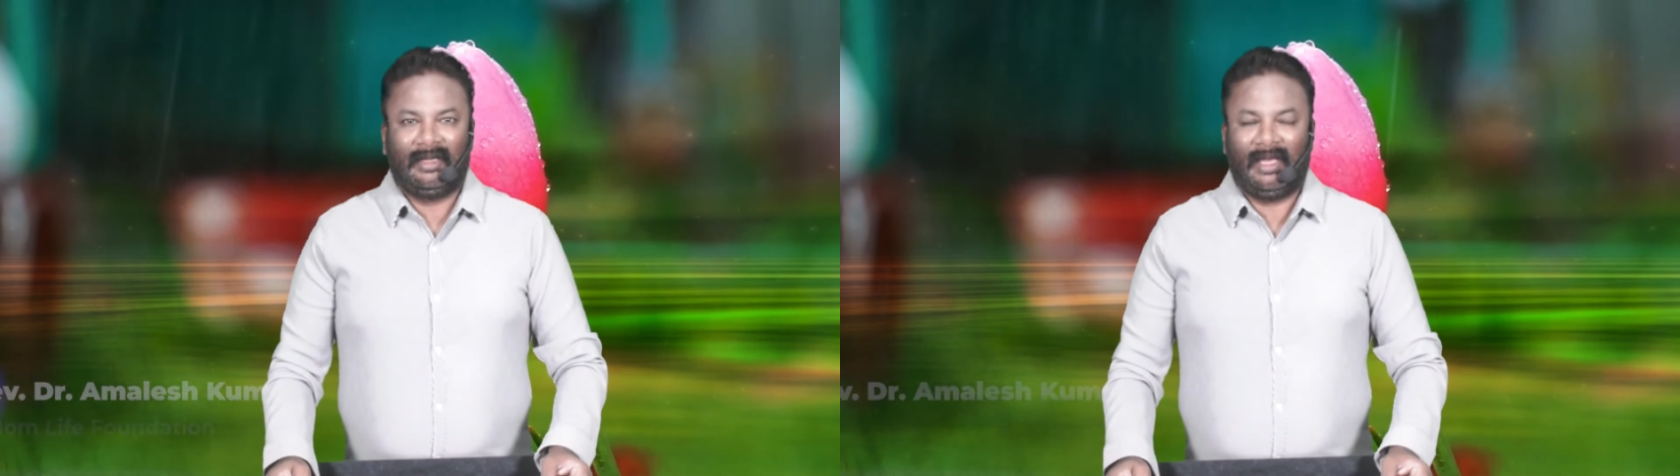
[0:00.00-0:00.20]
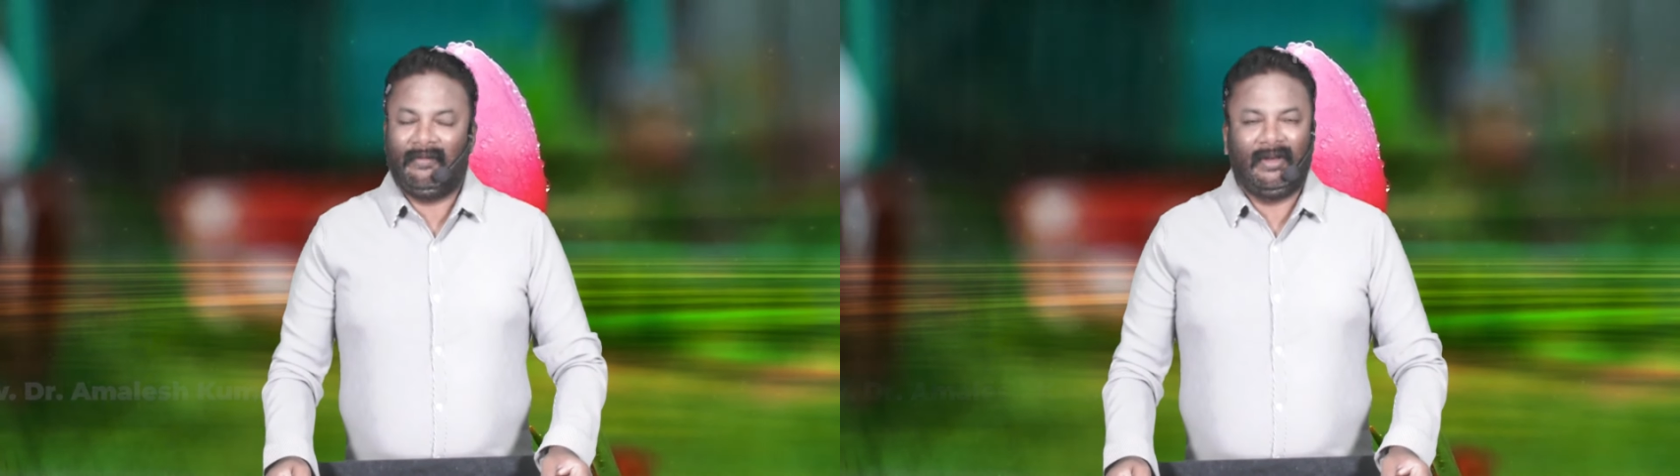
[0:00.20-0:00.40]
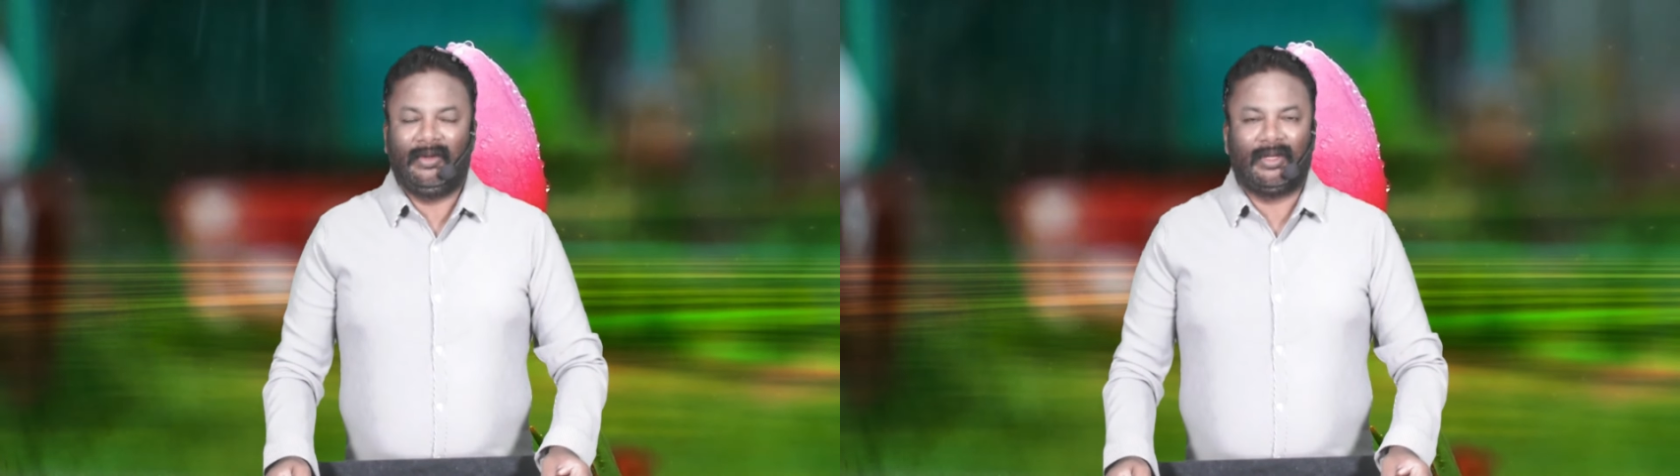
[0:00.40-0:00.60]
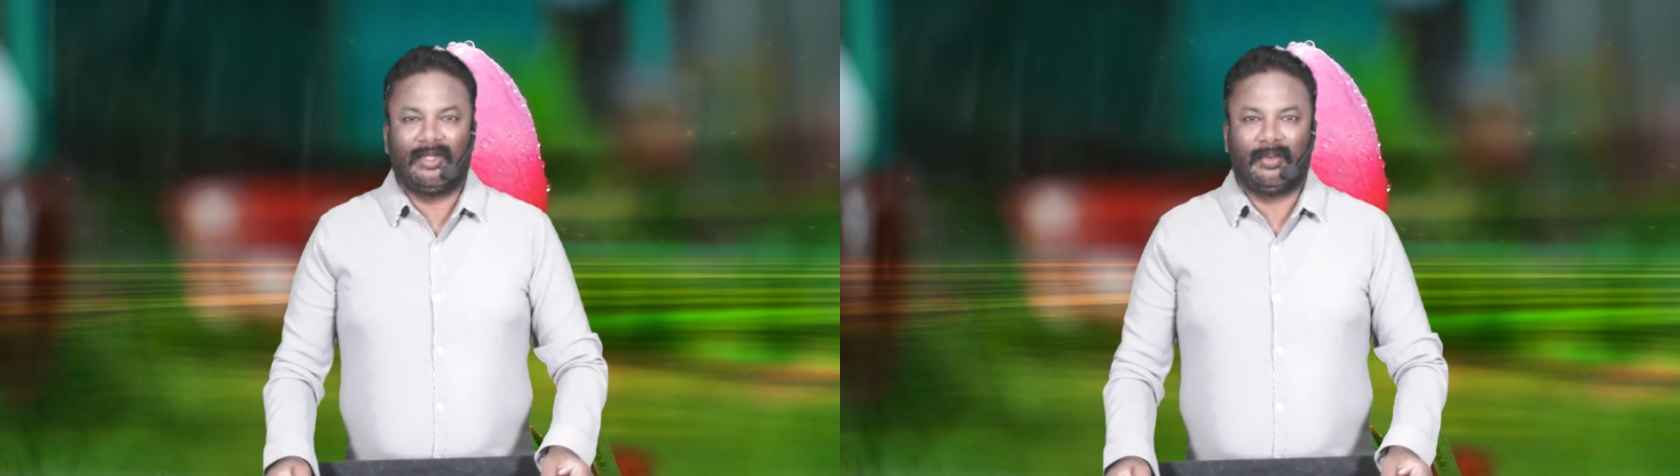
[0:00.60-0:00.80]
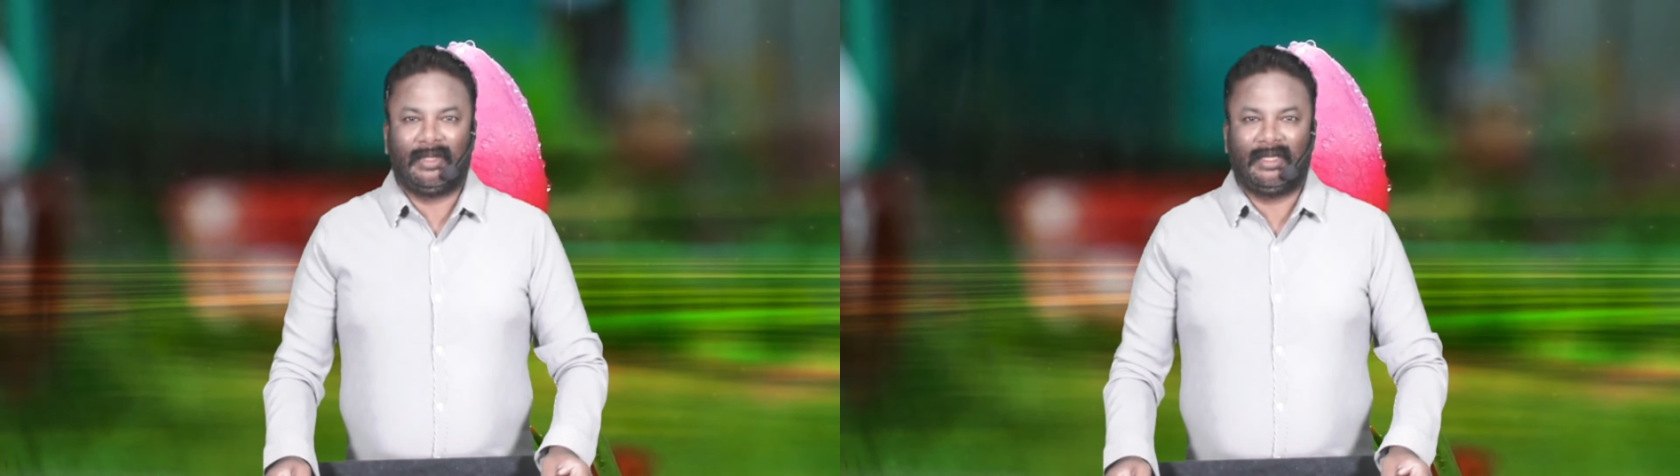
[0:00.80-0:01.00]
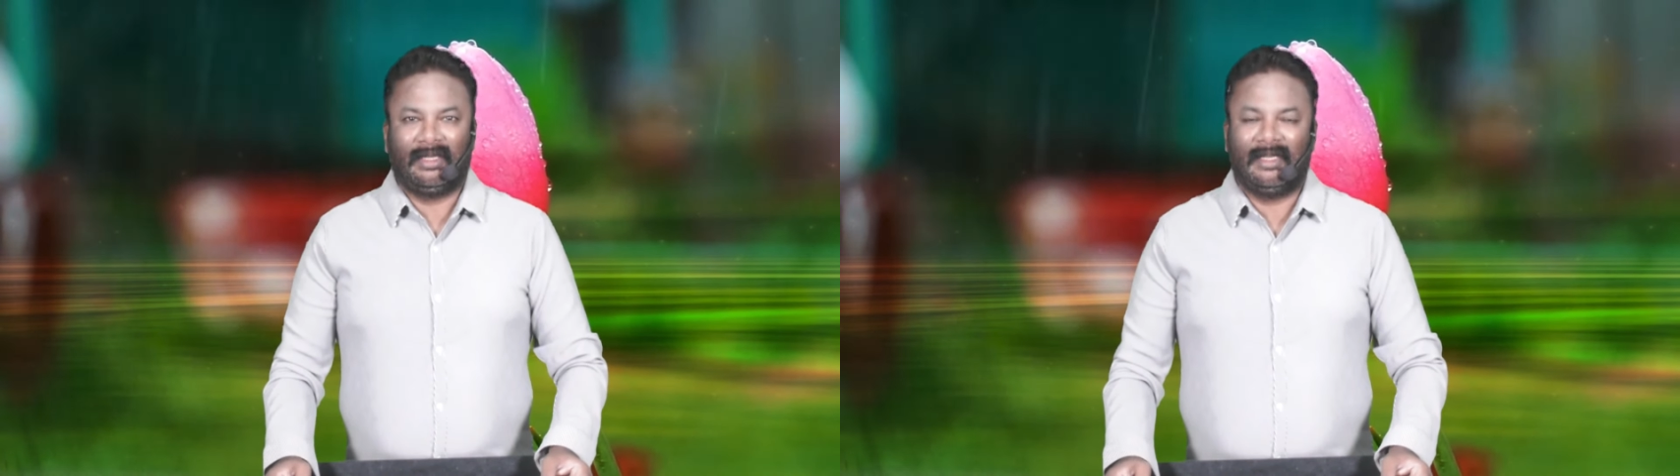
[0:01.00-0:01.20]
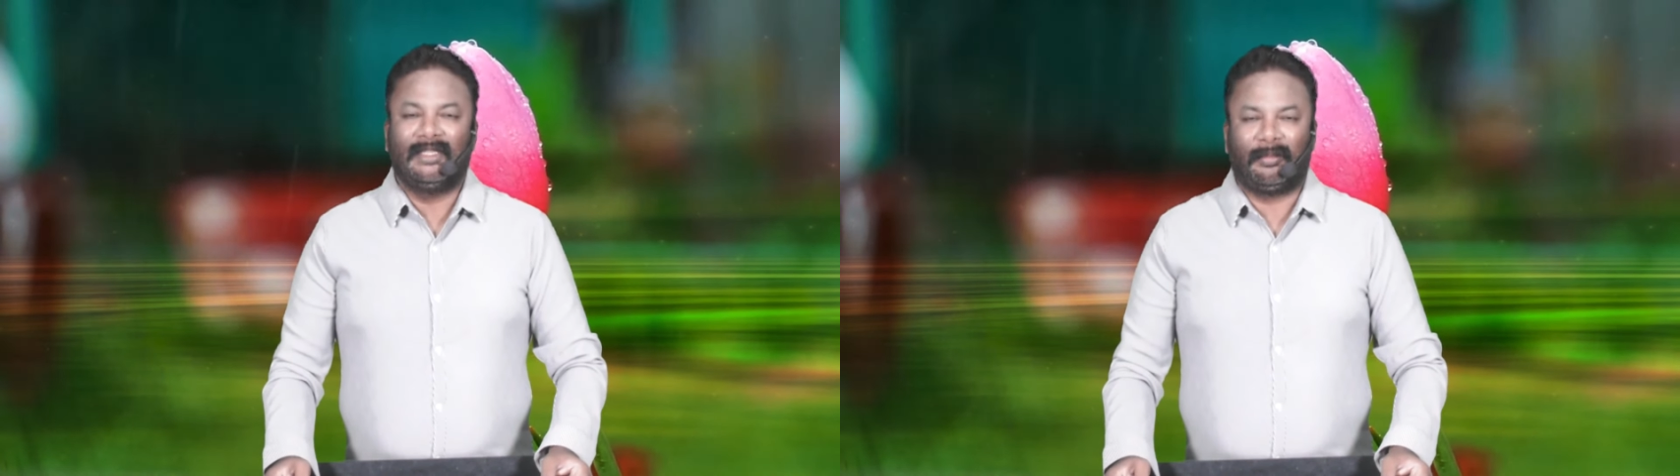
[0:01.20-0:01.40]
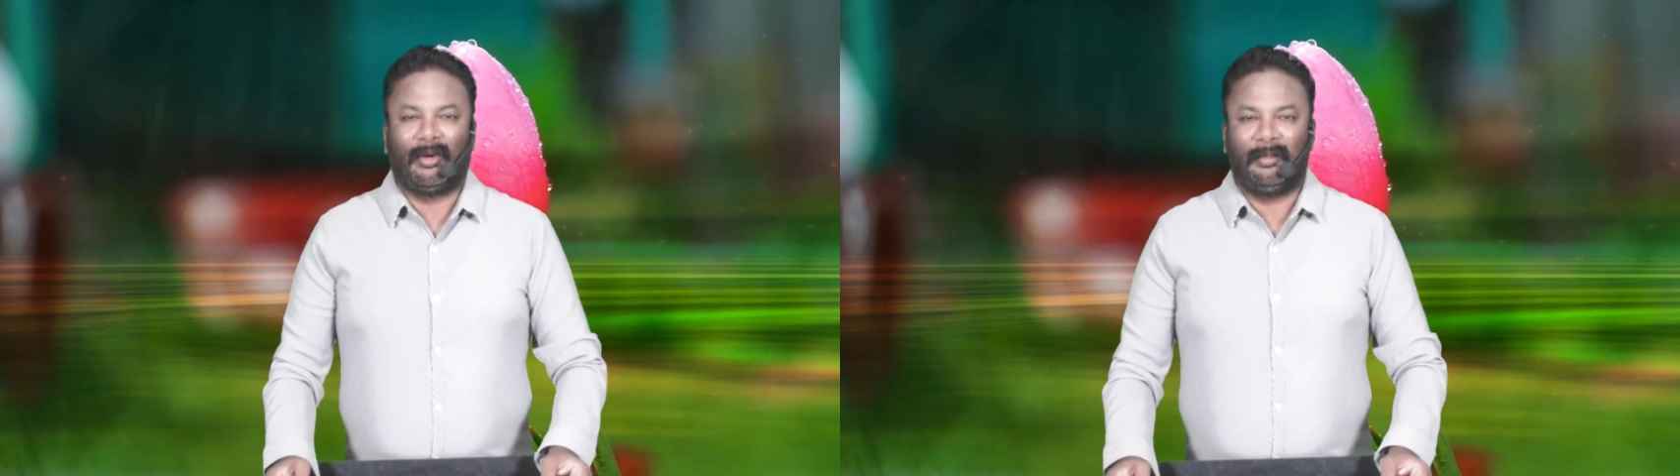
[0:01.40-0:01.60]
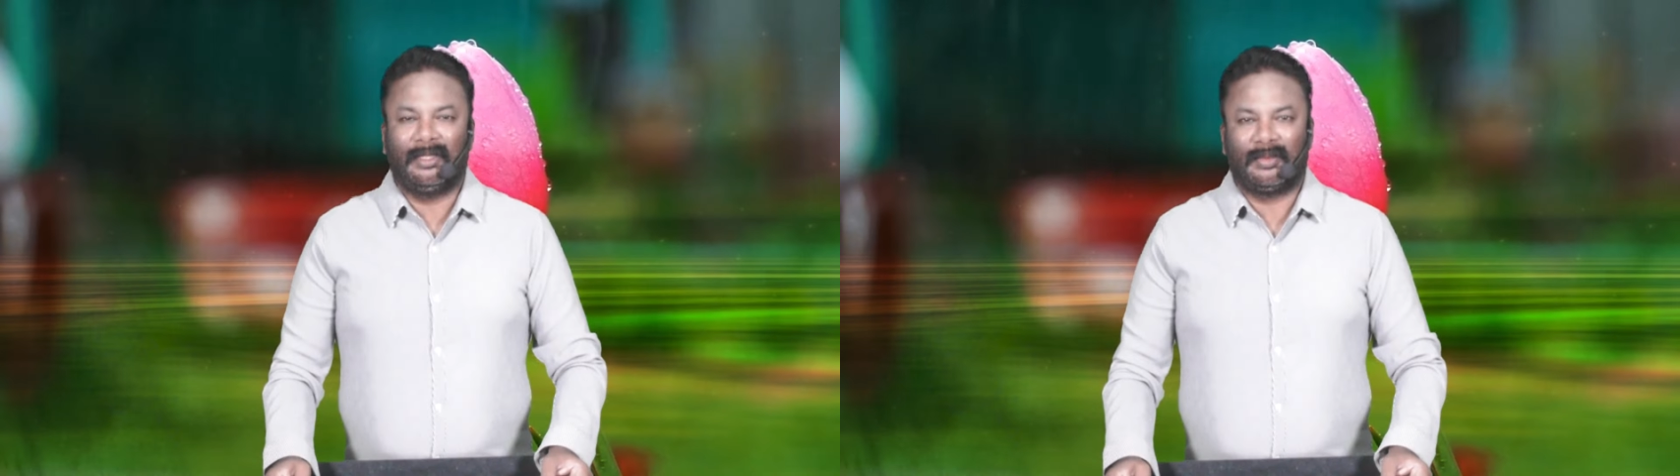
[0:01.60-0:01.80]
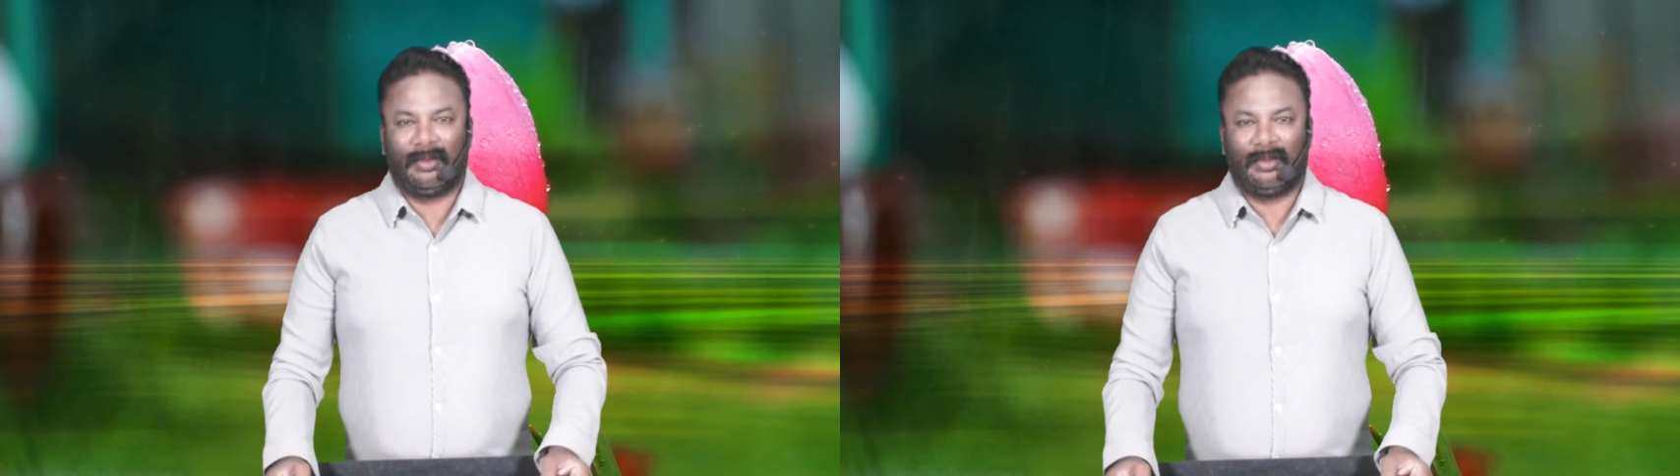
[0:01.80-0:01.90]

every God's word is a promise